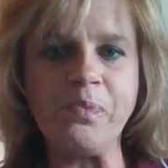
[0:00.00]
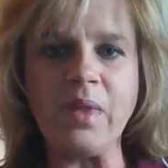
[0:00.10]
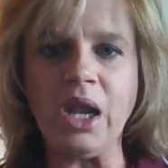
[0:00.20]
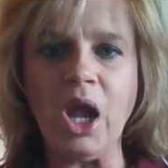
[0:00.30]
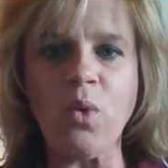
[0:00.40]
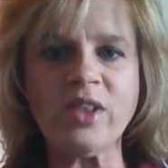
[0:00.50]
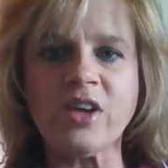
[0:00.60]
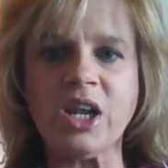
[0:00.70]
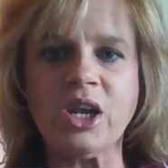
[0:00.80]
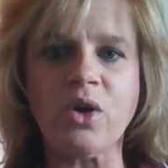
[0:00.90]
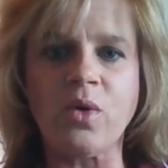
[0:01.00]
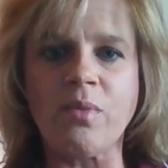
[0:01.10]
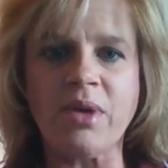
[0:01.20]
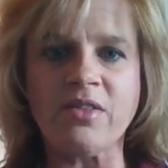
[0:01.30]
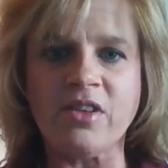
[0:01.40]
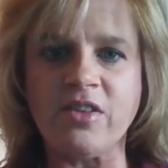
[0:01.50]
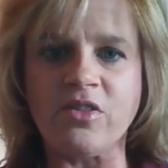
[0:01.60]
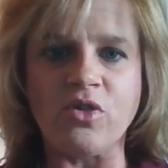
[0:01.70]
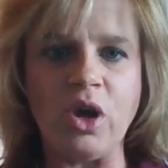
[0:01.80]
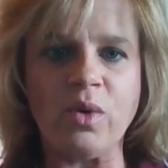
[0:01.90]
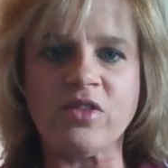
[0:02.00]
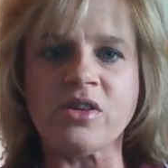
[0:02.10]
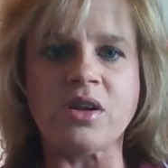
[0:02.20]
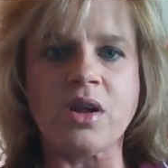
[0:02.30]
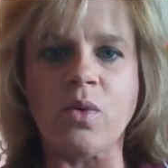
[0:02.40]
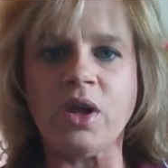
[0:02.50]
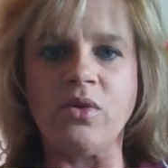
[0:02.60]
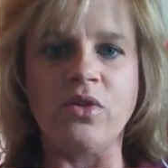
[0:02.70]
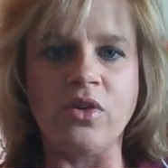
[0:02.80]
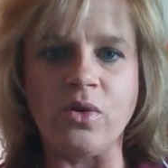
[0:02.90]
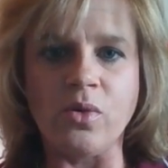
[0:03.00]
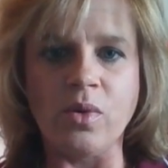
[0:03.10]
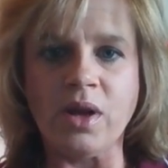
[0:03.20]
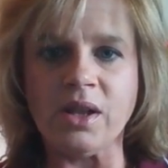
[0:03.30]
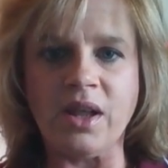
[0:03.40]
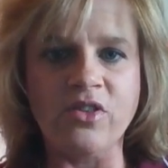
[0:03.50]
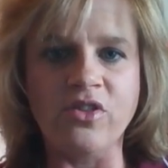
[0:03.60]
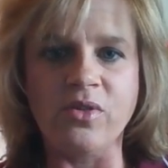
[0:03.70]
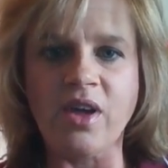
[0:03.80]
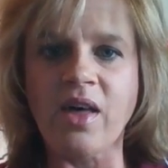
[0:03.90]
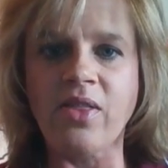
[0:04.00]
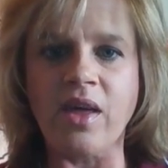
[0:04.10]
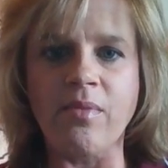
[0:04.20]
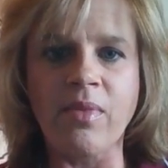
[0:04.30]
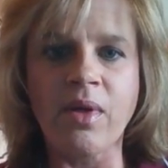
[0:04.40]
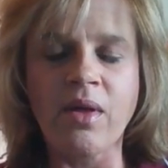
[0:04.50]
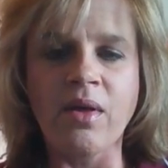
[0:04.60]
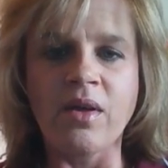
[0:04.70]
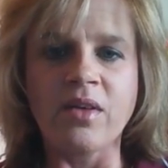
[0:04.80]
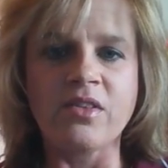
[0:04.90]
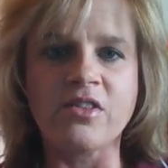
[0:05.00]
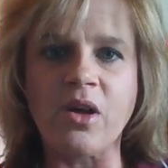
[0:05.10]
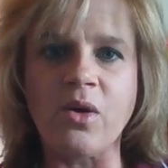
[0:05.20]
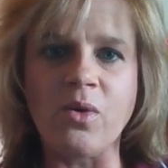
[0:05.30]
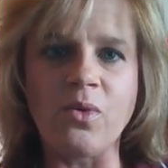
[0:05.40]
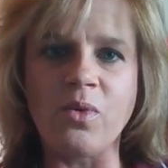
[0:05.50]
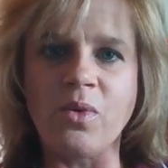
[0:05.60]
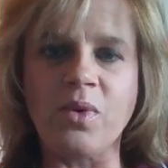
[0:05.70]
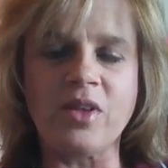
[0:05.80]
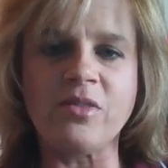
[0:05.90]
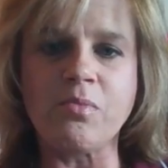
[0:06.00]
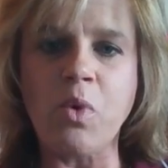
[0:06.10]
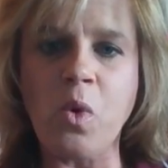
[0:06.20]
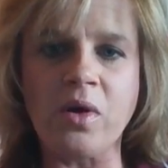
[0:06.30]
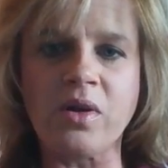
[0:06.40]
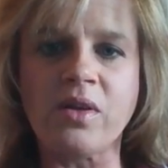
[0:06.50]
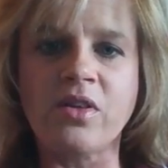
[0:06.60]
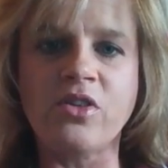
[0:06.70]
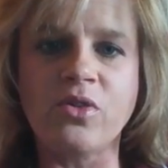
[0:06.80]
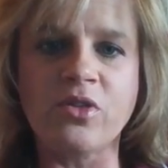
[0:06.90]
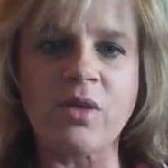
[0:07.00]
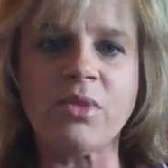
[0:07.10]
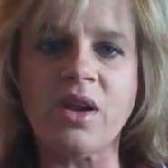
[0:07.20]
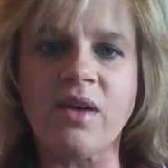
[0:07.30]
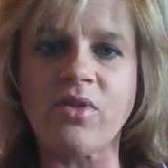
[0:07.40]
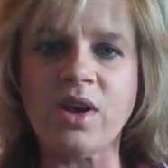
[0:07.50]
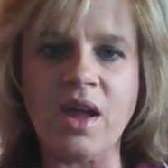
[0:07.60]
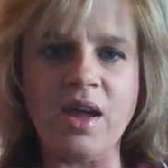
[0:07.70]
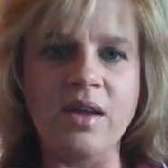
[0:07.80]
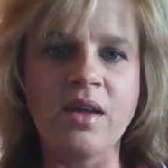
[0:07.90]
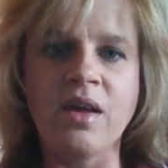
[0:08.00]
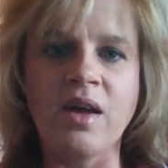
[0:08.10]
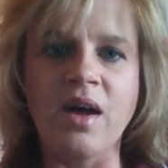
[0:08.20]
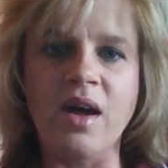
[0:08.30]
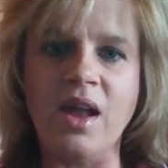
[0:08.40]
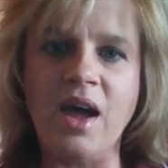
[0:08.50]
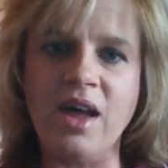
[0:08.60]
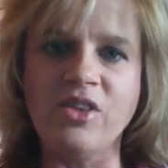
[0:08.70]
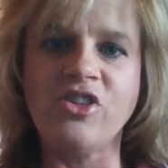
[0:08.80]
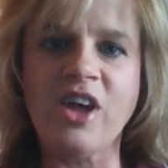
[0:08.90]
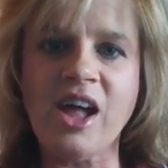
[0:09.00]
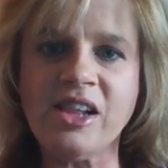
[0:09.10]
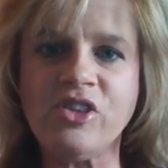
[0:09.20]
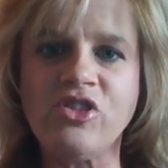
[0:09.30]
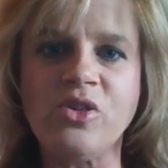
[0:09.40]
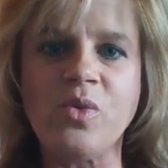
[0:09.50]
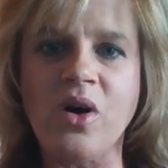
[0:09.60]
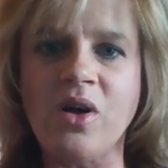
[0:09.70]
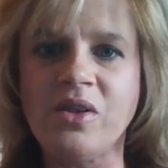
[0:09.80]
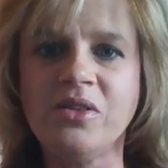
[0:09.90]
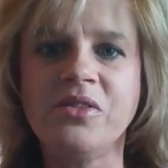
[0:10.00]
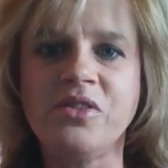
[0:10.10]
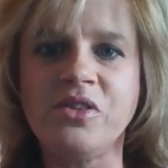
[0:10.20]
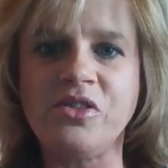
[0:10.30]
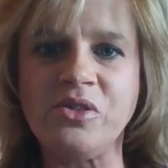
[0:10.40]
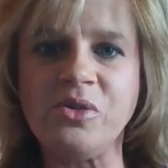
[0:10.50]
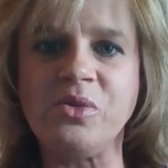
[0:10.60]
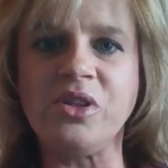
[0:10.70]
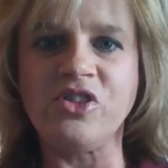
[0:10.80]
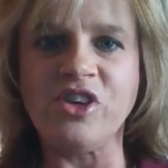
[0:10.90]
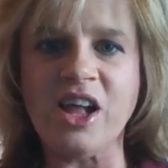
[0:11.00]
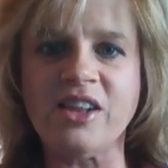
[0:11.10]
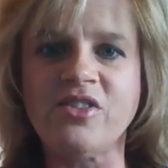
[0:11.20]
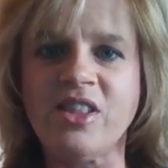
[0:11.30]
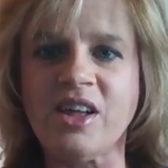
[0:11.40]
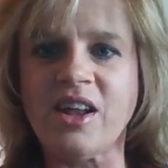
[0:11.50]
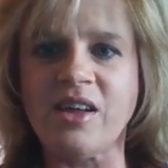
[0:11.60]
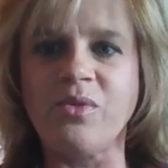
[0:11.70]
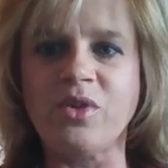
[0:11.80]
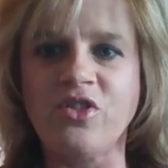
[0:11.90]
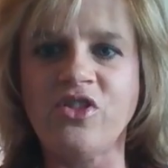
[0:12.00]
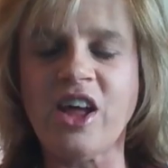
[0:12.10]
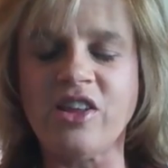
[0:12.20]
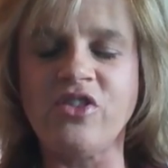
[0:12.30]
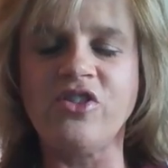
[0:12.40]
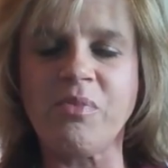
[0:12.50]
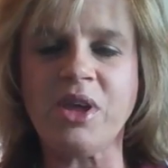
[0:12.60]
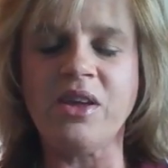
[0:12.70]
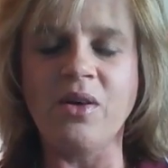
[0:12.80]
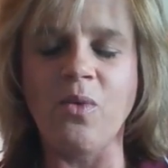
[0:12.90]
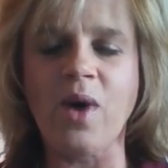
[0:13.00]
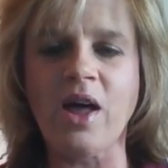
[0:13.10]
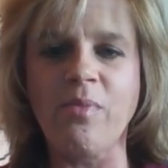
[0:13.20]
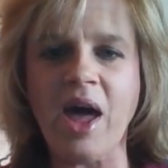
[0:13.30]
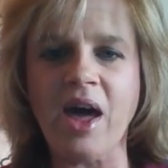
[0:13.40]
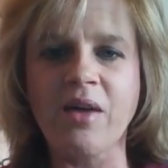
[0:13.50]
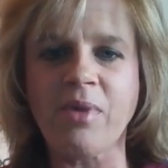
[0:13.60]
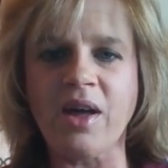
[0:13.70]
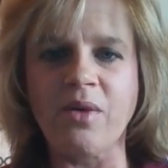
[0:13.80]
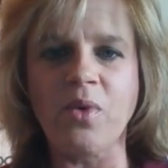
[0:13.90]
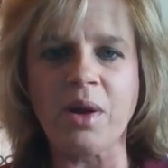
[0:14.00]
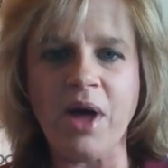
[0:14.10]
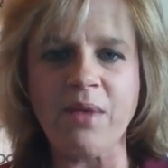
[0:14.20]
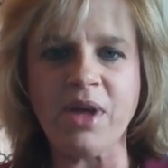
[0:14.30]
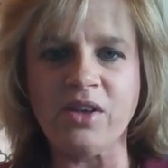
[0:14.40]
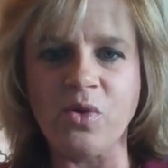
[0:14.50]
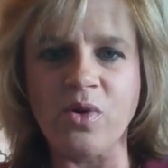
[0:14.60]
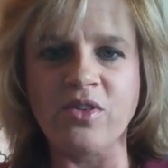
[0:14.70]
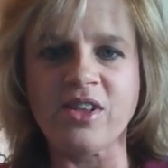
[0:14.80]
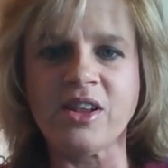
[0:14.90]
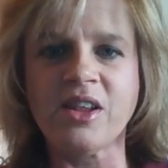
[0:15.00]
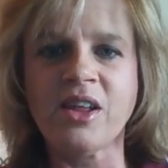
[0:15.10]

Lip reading: no one's going to know you're in business, or no one's going to know what you do unless you tell them. So it's important to do something every day. And I challenge you all to do the challenge that was challenged to me a while back by one of my mentors. And